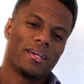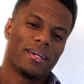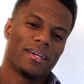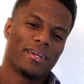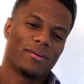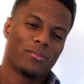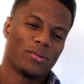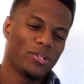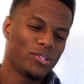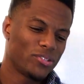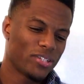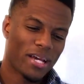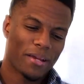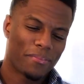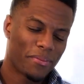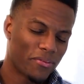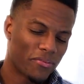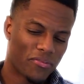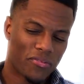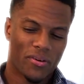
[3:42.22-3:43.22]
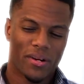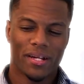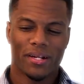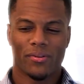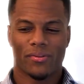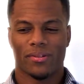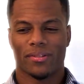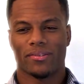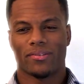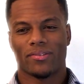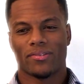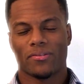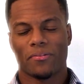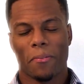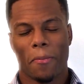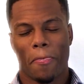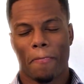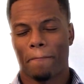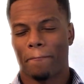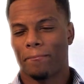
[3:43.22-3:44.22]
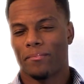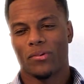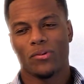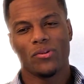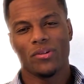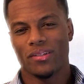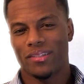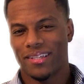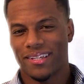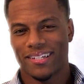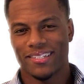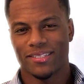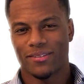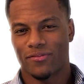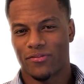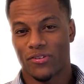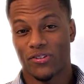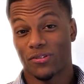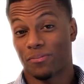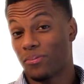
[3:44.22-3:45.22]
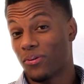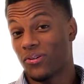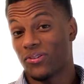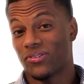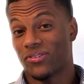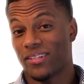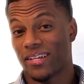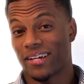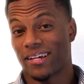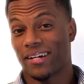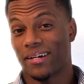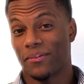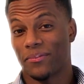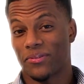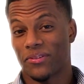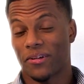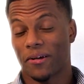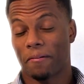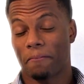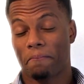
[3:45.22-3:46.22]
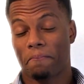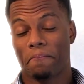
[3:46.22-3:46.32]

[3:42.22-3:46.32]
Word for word: And when you type in fragrance, who do you think is the first person that comes up?